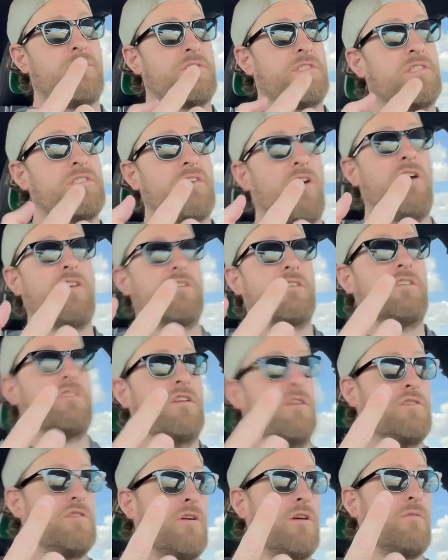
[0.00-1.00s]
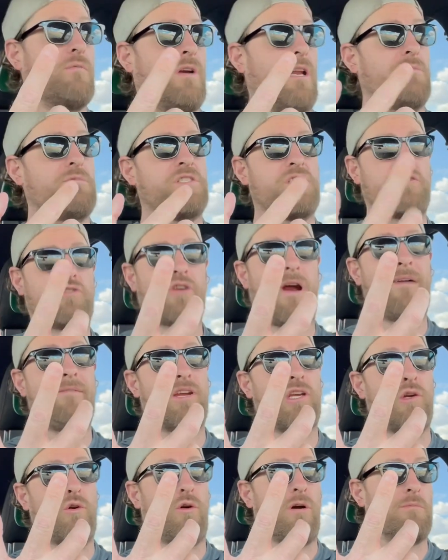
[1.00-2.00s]
just harder to do it when I'm just
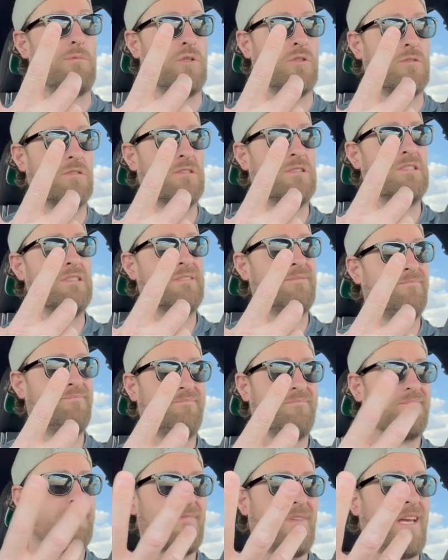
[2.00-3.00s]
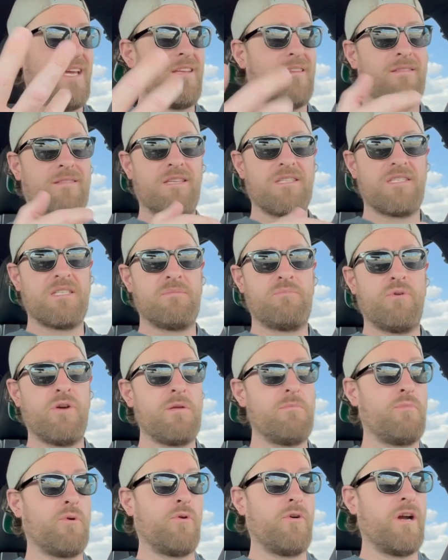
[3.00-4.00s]
driving normal. Like this is pretty
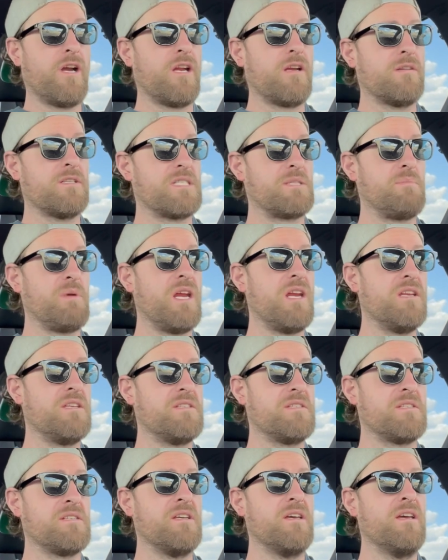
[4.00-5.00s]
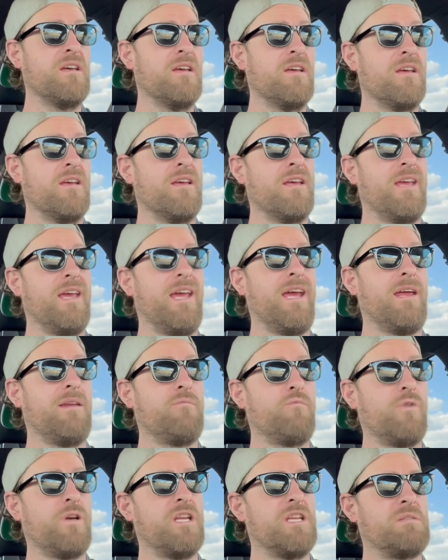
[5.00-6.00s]
boring speeds,
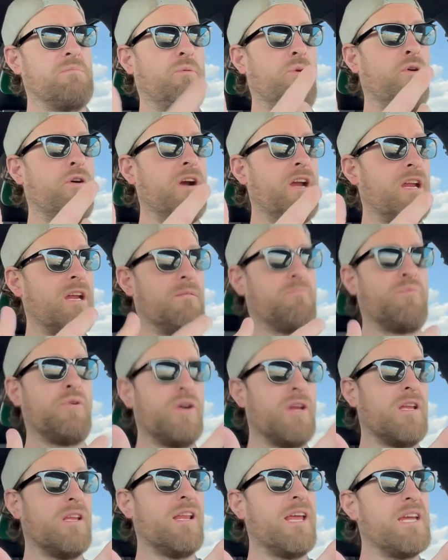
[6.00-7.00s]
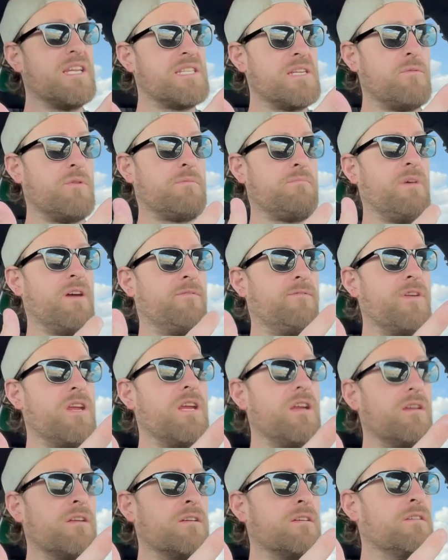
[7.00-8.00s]
and when it's boring, I'm pretty lazy with my
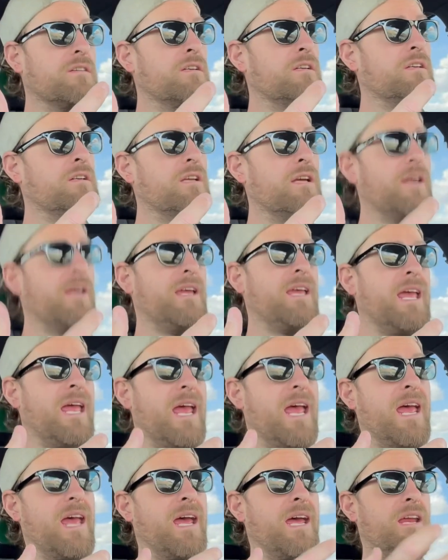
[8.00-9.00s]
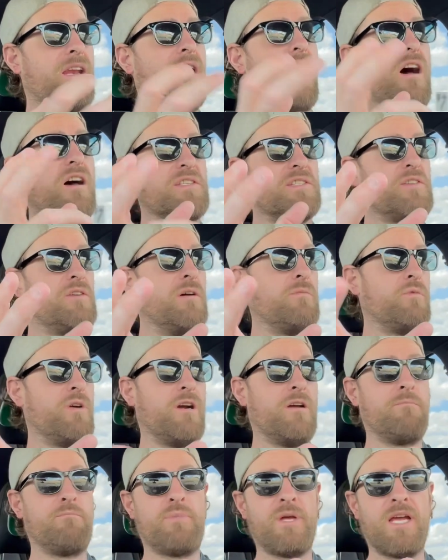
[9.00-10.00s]
feet. And also I'm
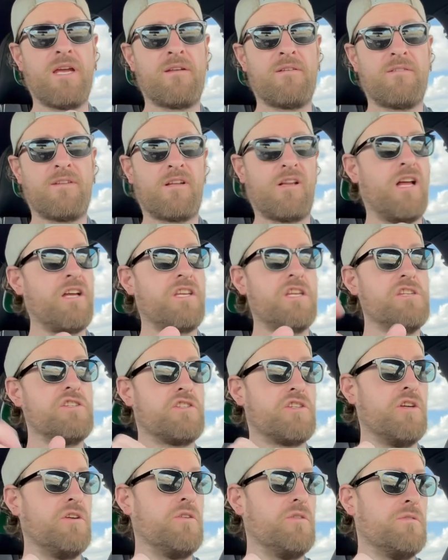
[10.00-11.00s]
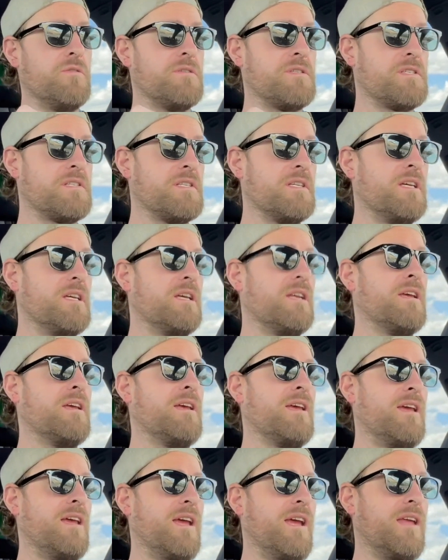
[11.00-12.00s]
wearing big clunky shoes,
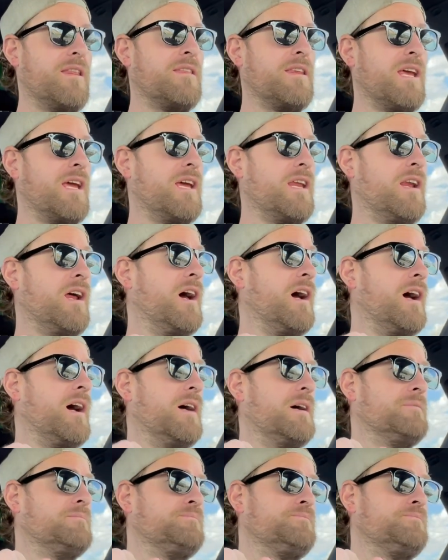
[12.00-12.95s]
and then I